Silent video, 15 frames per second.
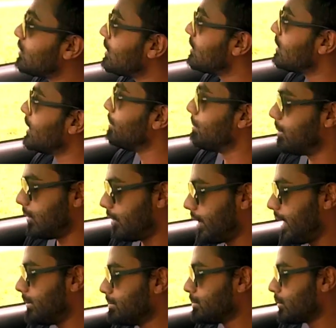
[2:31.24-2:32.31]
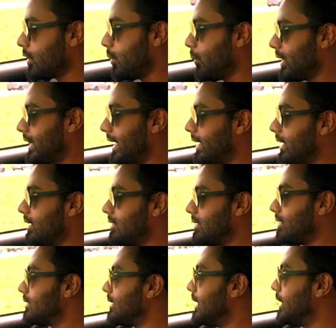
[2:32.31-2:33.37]
system. Alright, now what that does
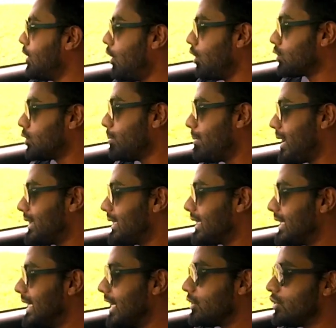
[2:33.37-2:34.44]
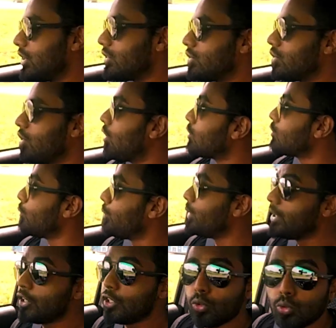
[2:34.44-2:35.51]
is it automatically adjusts torque to
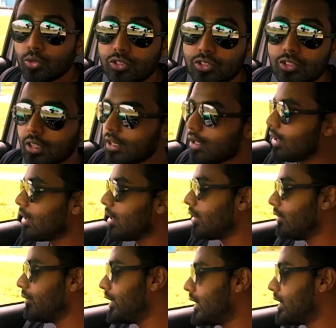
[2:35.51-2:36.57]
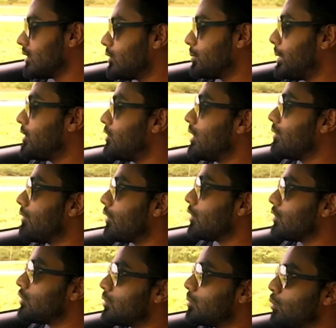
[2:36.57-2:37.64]
reduce vehicles pitching for
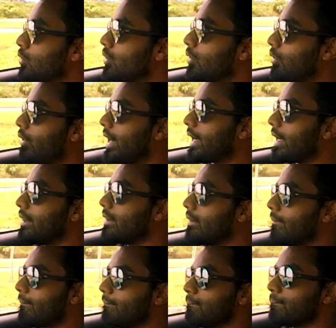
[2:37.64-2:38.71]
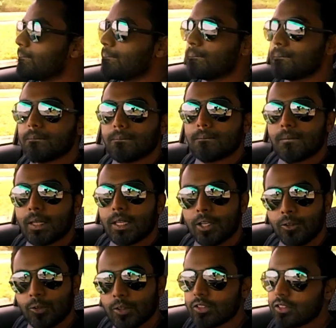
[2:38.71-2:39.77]
a smoother ride.
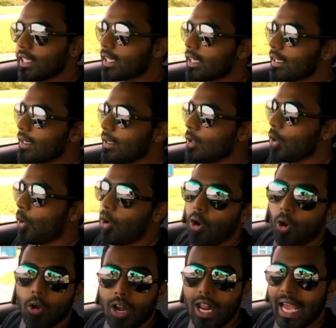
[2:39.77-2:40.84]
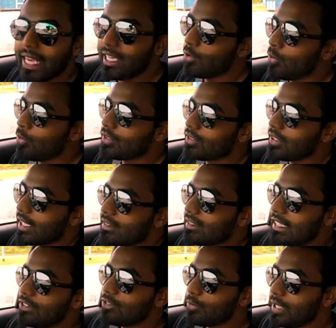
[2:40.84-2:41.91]
Interesting. All I know is that
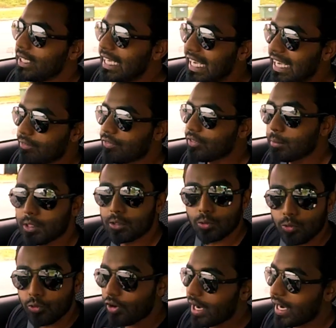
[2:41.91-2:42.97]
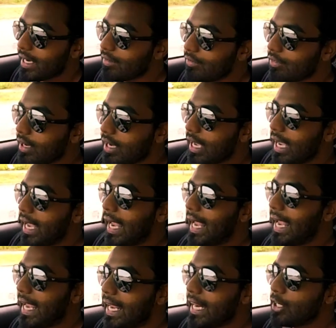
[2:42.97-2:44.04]
it's really comfortable to drive,
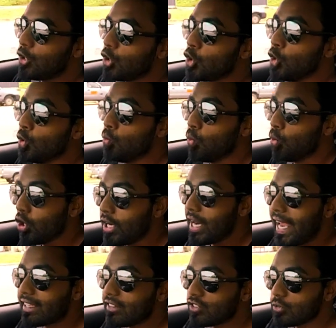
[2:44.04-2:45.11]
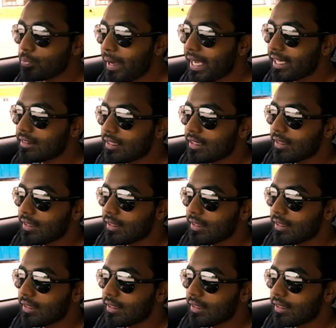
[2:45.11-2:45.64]
and you would expect